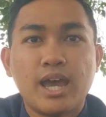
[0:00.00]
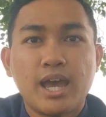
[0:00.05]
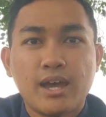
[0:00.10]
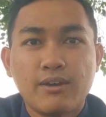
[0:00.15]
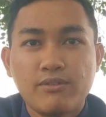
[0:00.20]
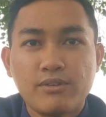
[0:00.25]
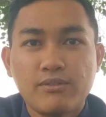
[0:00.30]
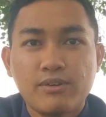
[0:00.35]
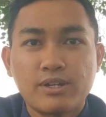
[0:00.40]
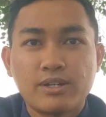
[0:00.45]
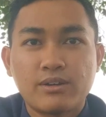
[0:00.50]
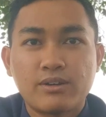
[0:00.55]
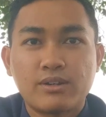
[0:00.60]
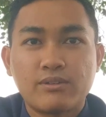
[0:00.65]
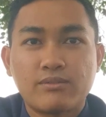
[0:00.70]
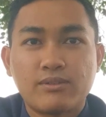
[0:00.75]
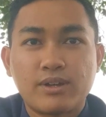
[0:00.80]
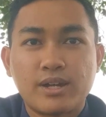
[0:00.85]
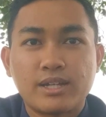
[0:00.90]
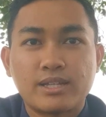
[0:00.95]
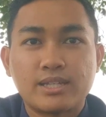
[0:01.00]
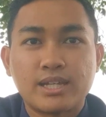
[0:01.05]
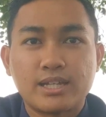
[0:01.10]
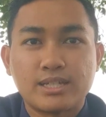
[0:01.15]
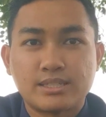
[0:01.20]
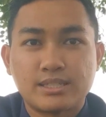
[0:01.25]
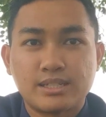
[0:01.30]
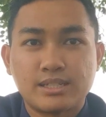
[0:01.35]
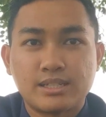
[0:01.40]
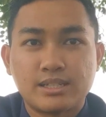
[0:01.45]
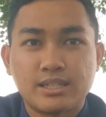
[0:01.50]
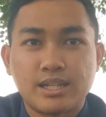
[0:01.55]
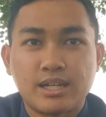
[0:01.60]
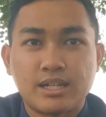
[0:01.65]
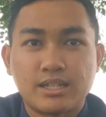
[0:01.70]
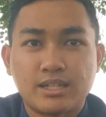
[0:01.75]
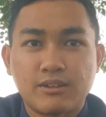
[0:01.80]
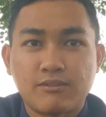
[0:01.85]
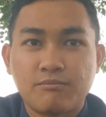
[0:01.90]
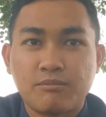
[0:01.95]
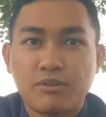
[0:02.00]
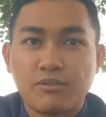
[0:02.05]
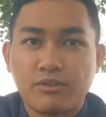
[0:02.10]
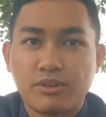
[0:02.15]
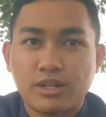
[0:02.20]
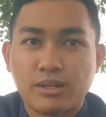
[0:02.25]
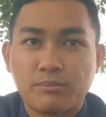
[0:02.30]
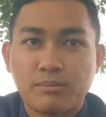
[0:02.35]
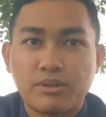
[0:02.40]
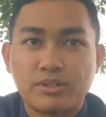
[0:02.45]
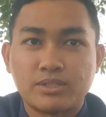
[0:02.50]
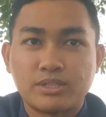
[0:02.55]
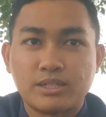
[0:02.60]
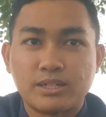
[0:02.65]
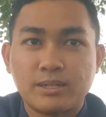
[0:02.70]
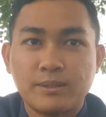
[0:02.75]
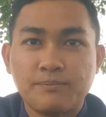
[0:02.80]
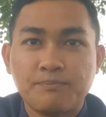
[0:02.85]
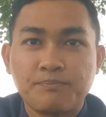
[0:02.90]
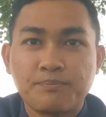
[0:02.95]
everyone on the flight tested negative before departure.